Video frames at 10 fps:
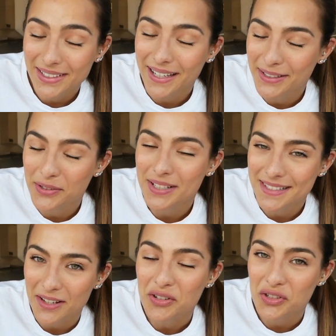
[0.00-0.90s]
I know that
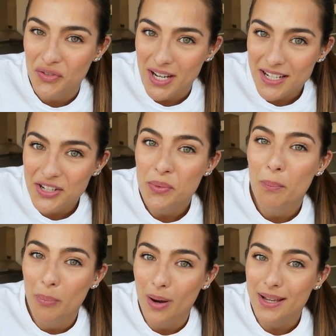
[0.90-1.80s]
sounds strange,
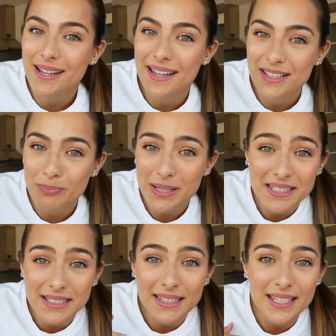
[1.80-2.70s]
but it's
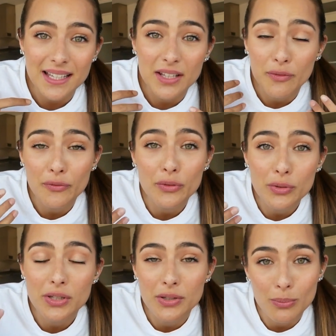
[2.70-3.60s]
basically the
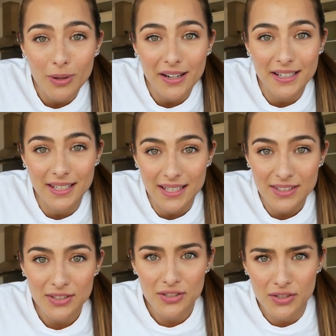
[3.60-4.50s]
food your body
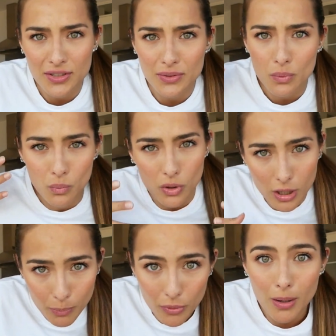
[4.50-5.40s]
needs to just
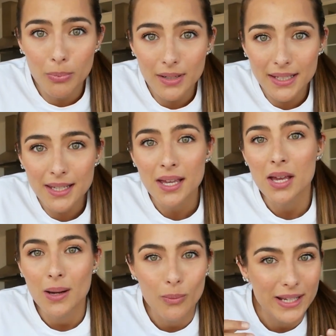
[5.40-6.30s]
work properly
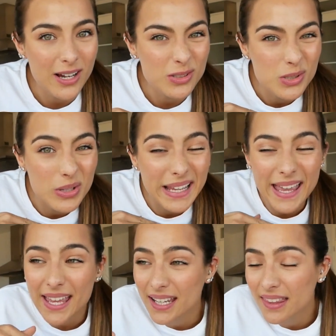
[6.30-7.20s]
without doing
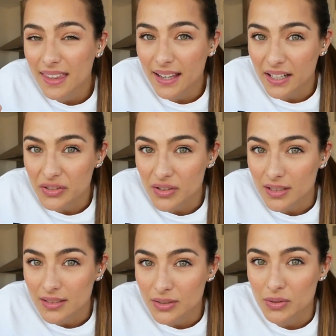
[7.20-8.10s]
anything
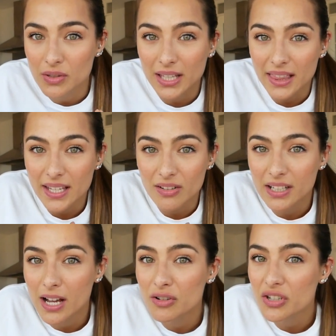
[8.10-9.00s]
extra. So you can lay on a
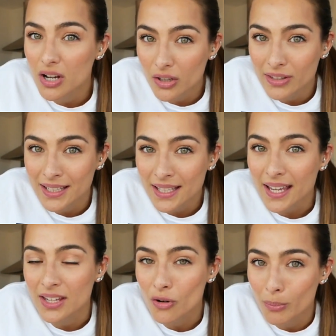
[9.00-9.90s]
couch all day
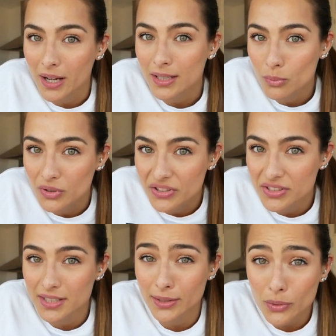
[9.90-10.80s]
and your body will
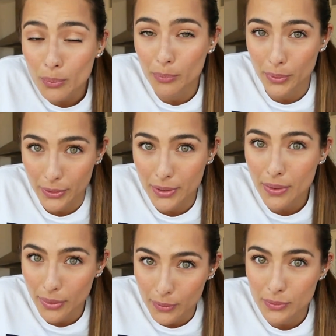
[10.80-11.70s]
still
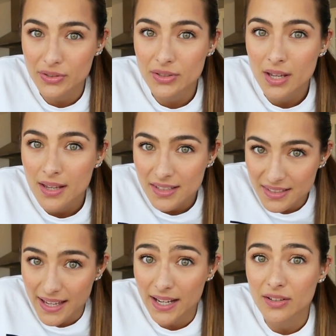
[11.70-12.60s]
burn those
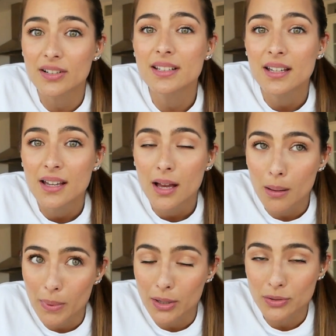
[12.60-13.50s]
standard
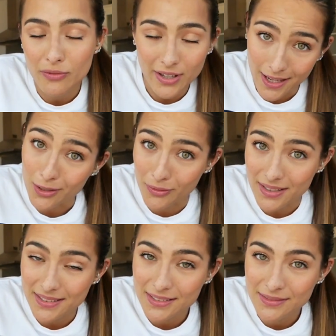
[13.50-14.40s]
amount of calories,